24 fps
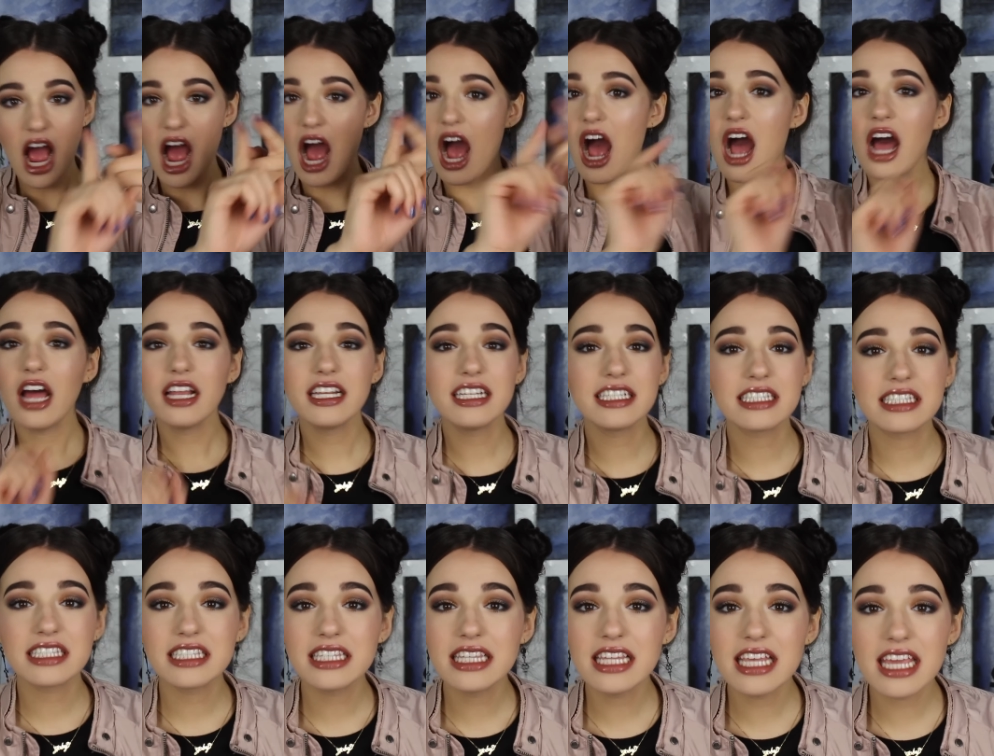
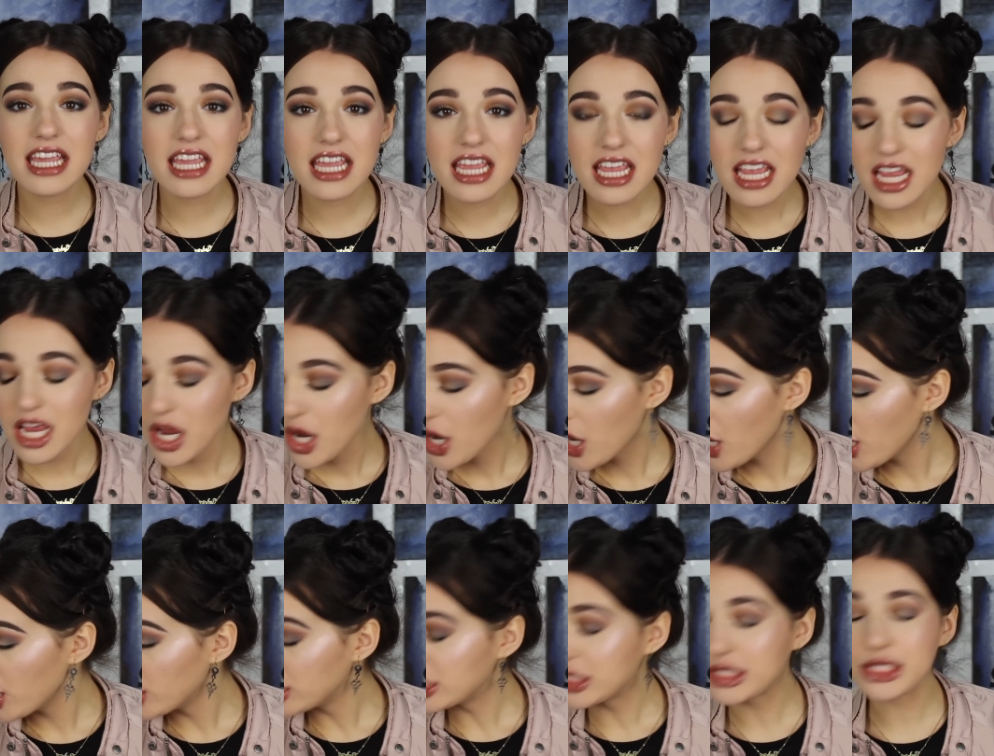honestly,
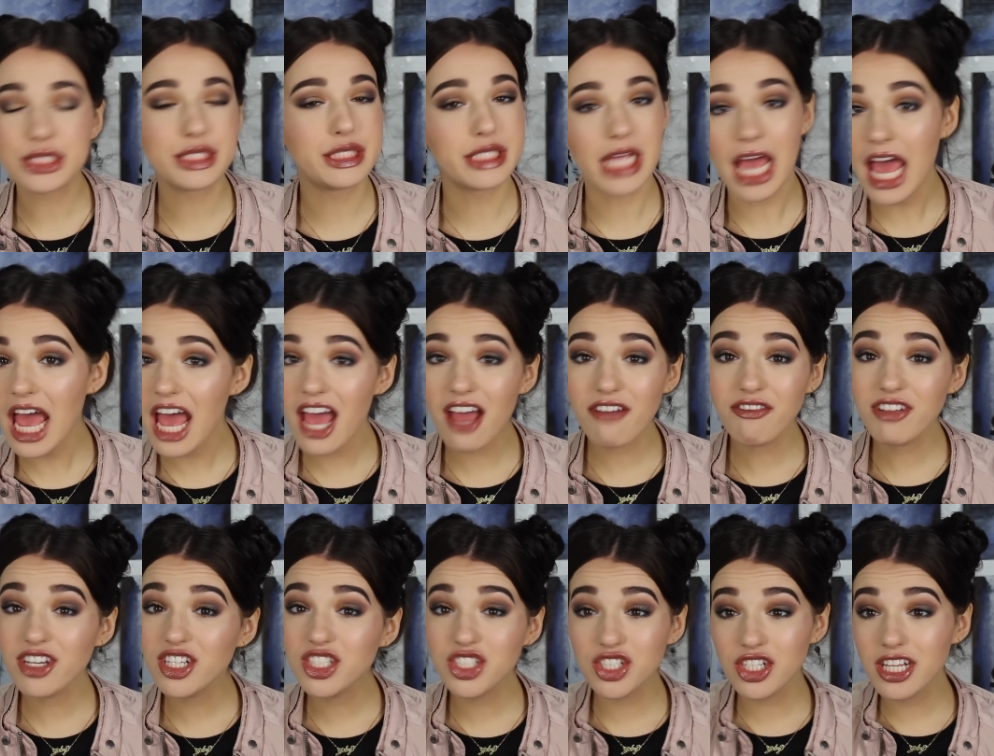
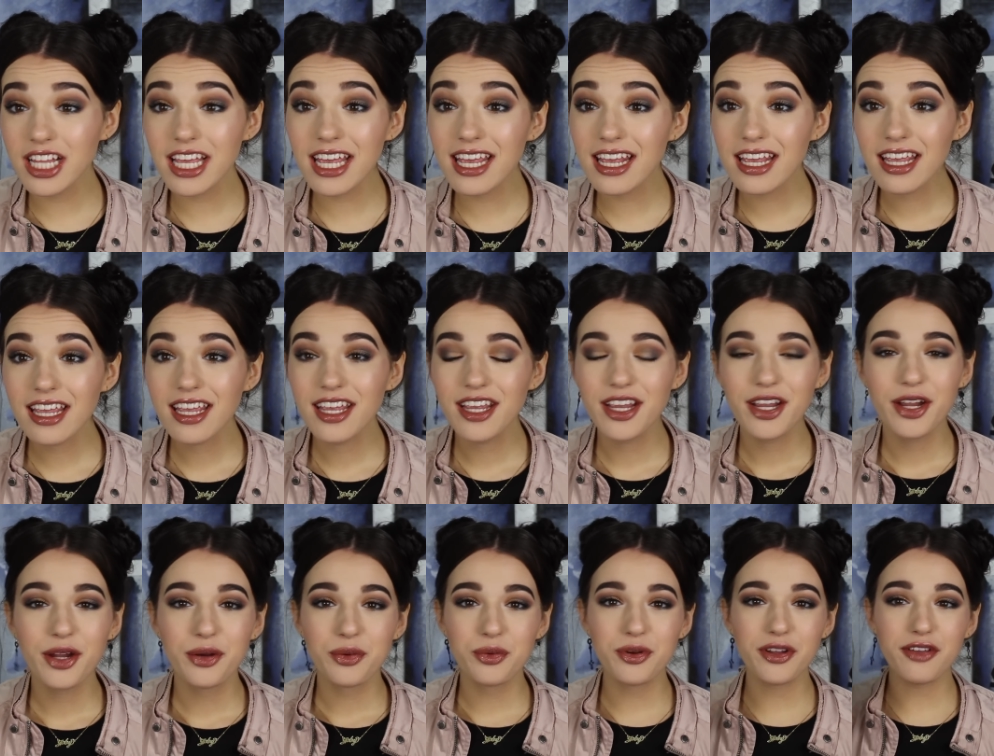savagely
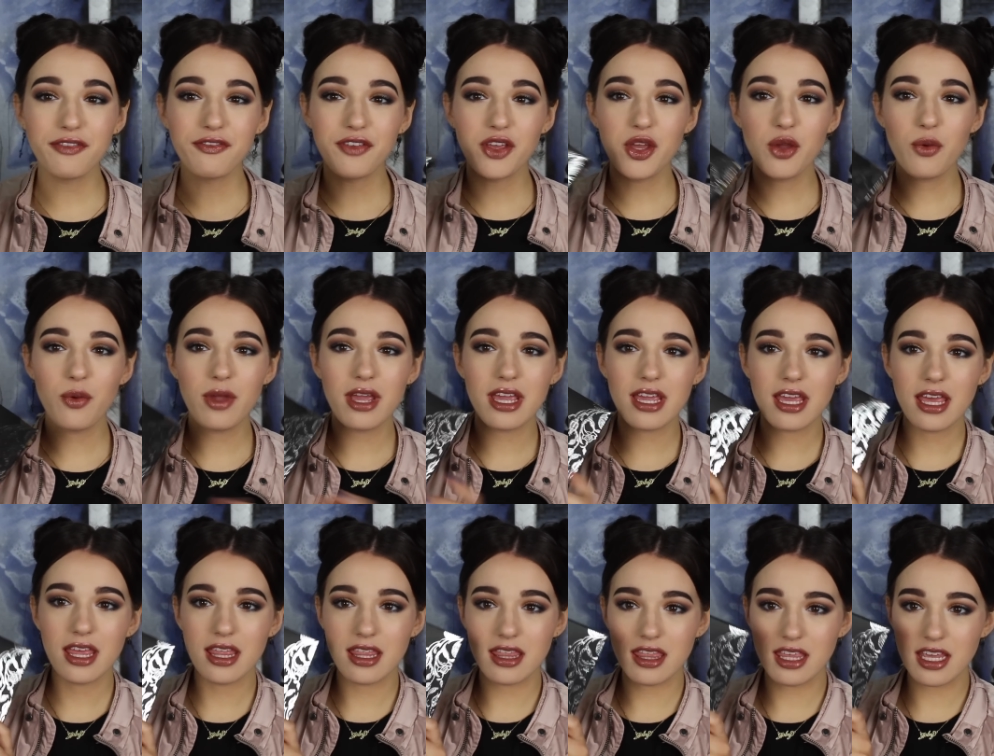
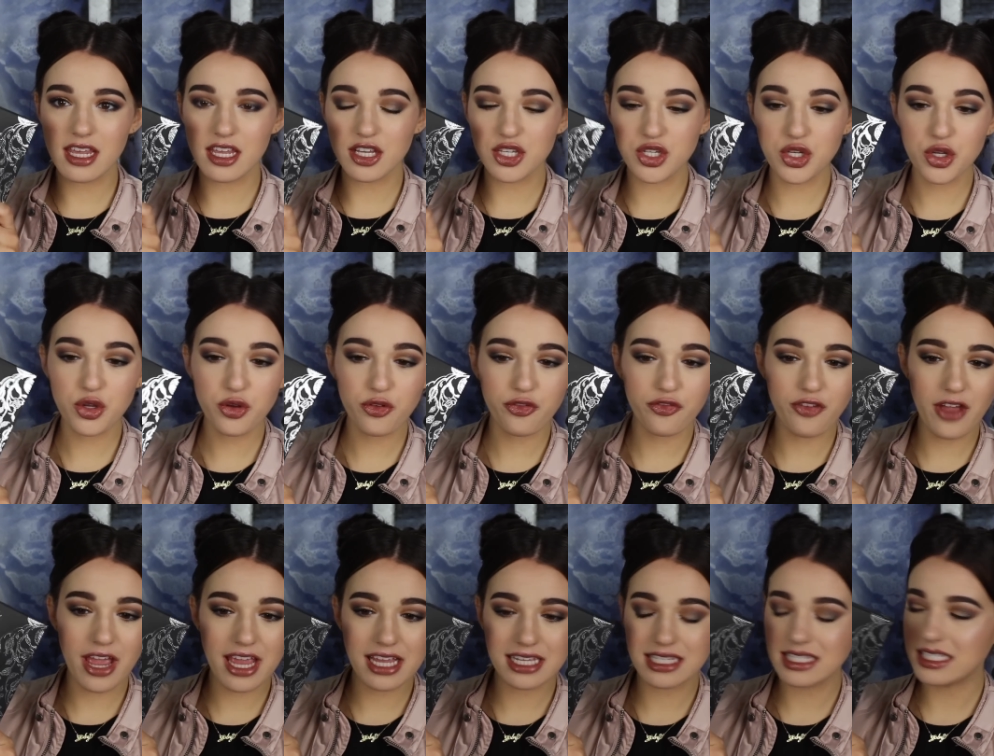reviewing the Too
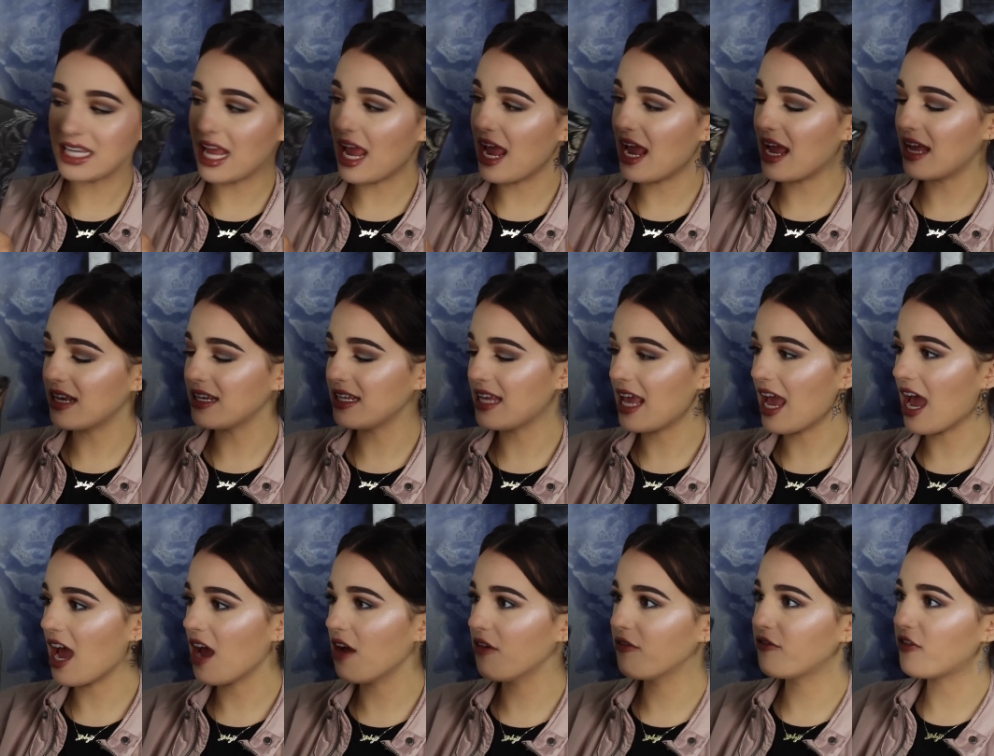Faced and
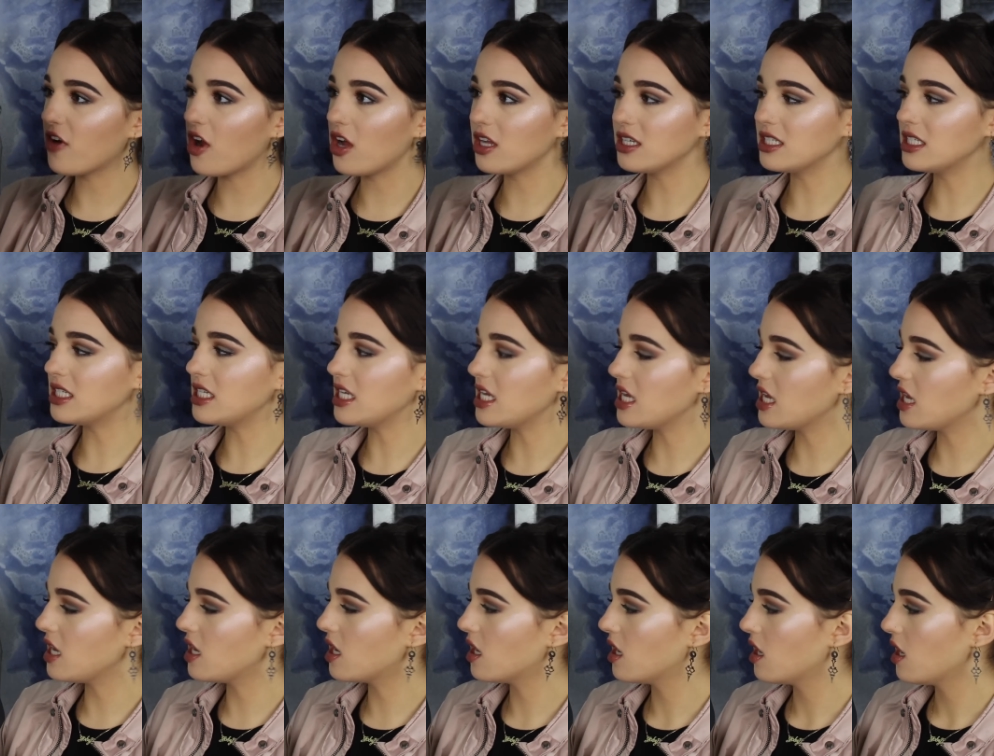Kat Von
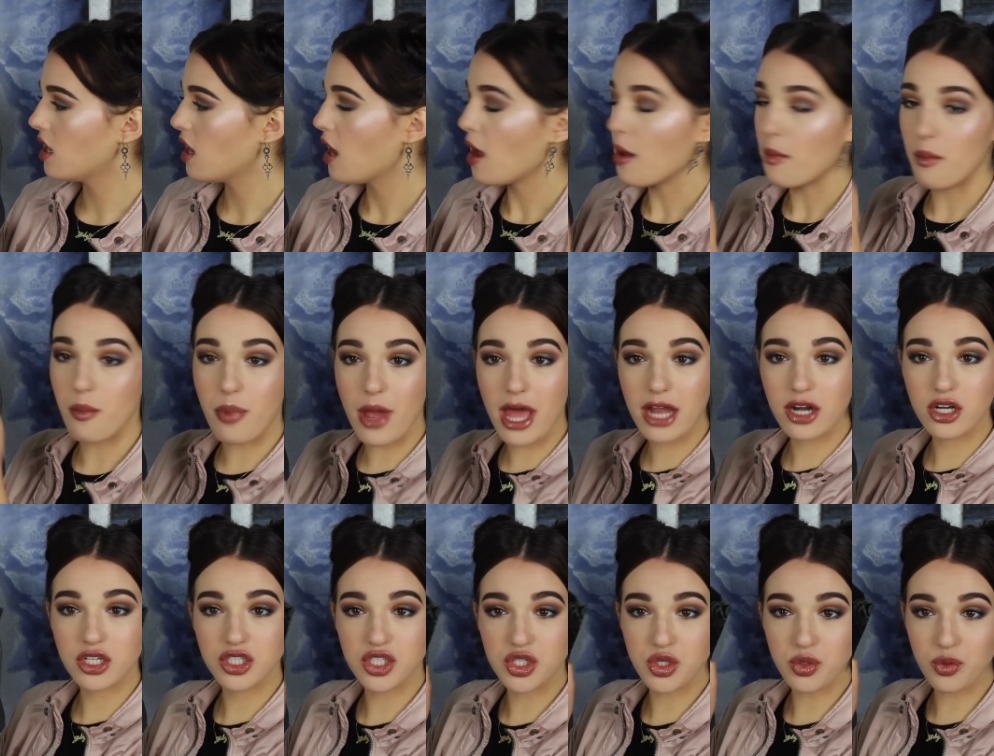D
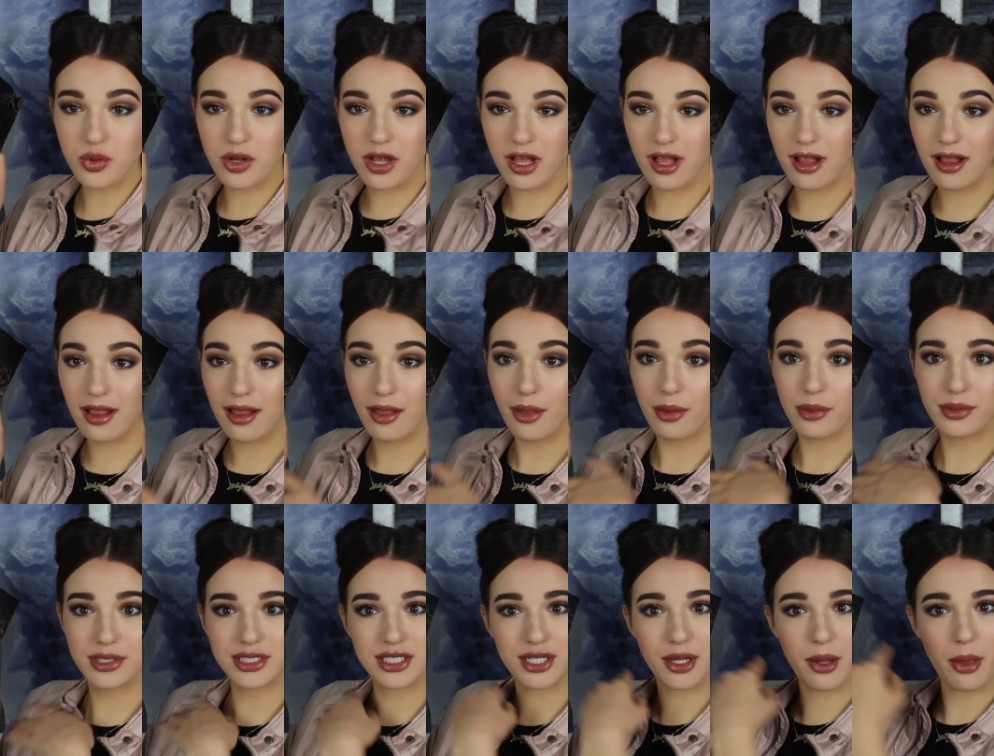Better to
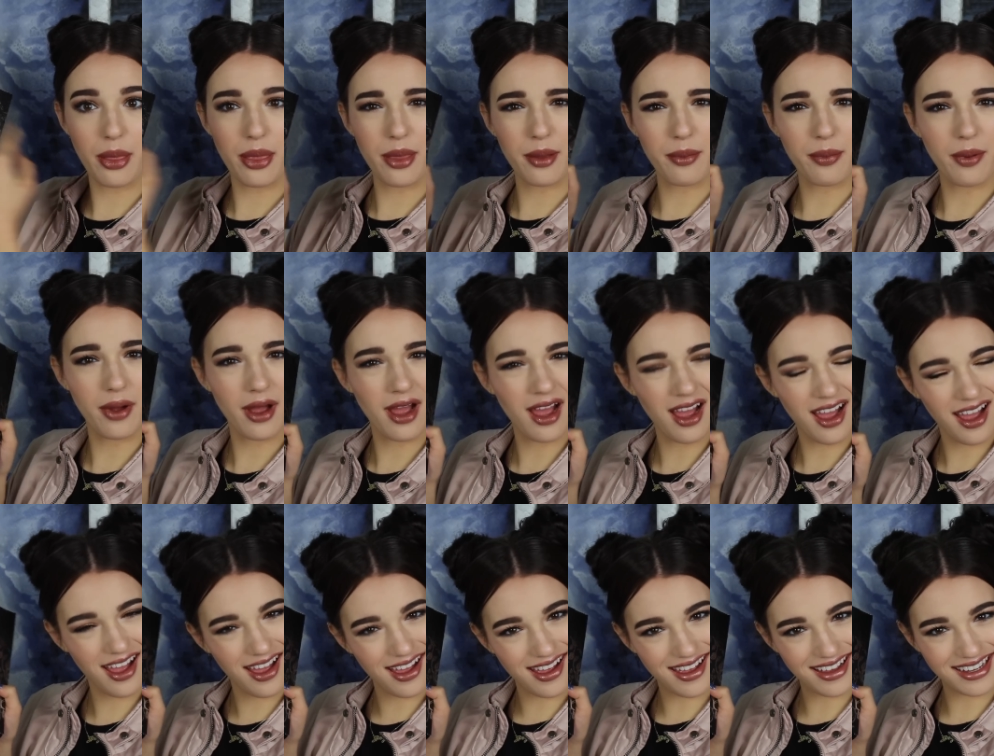the
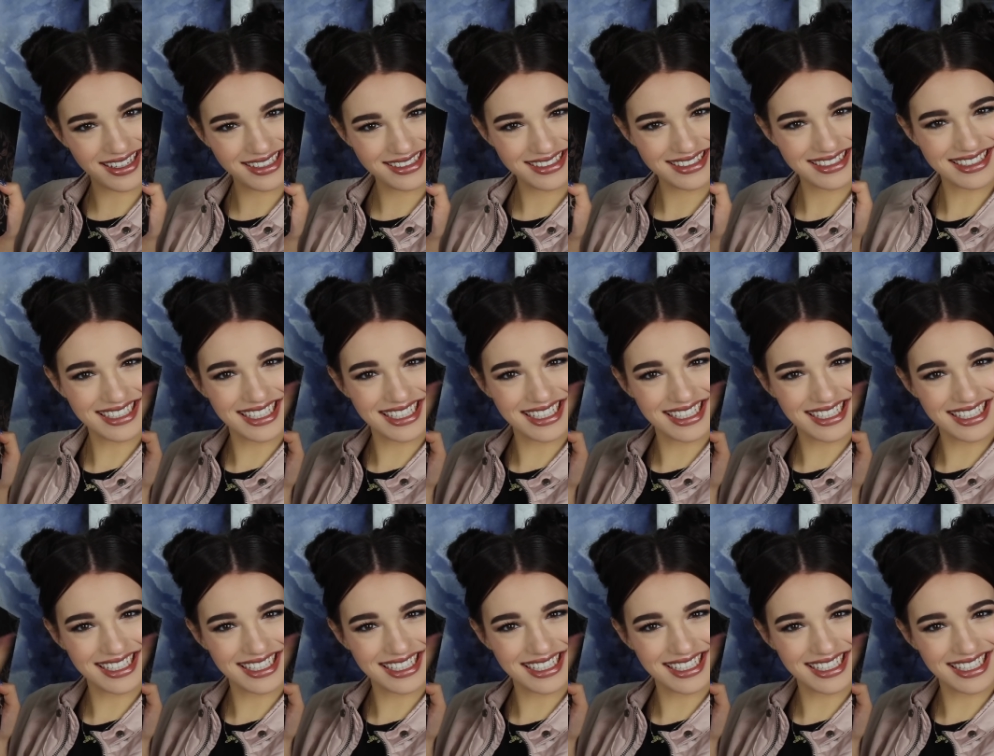Behind.